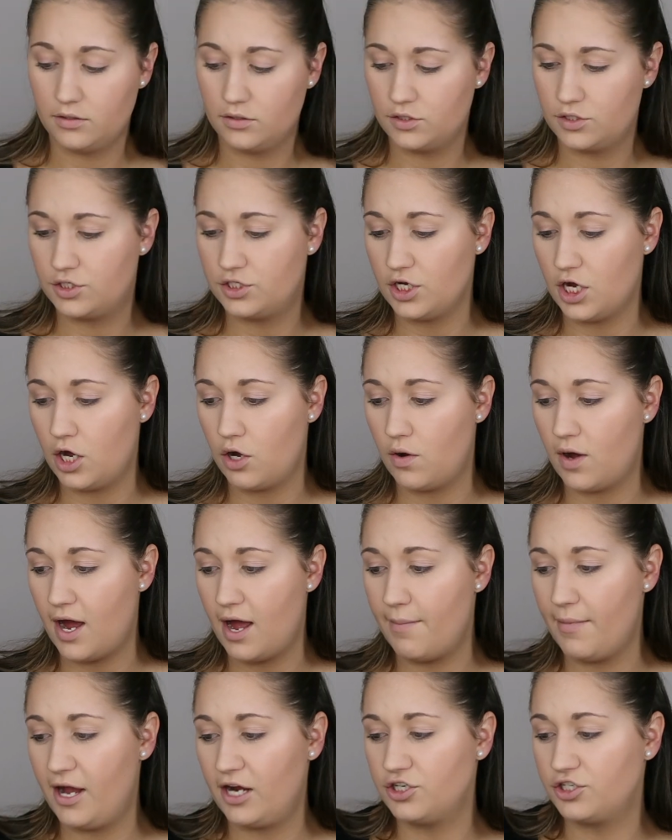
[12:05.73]
So
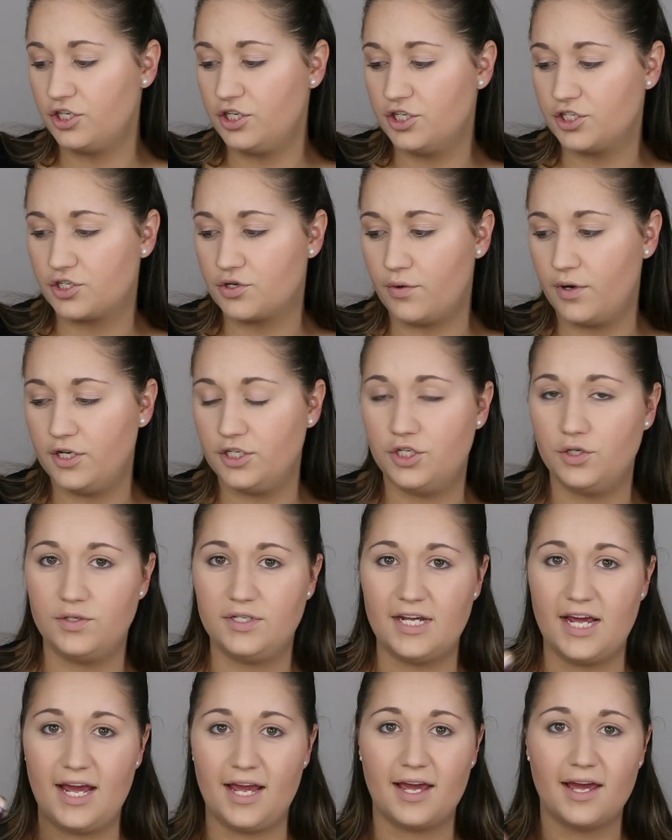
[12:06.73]
I'm actually just going to
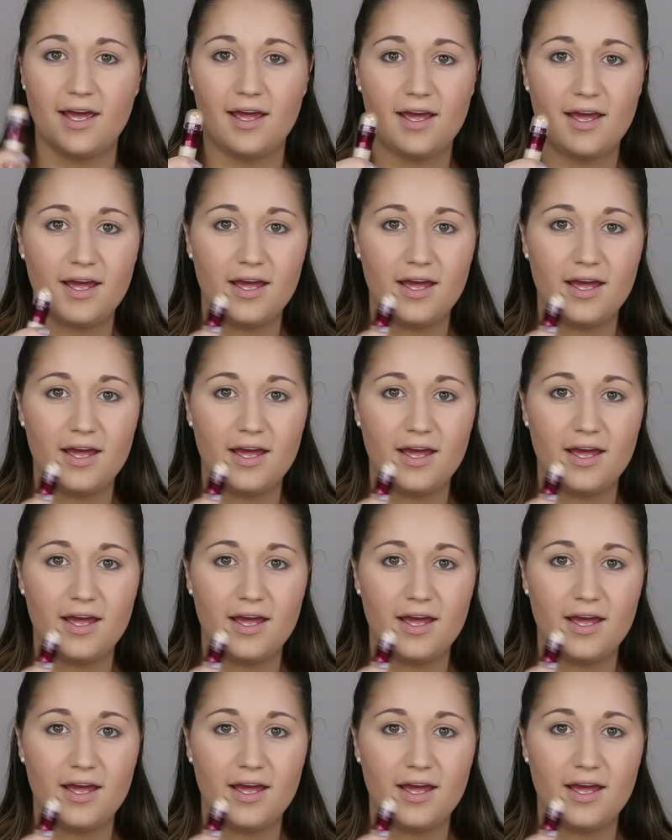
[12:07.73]
take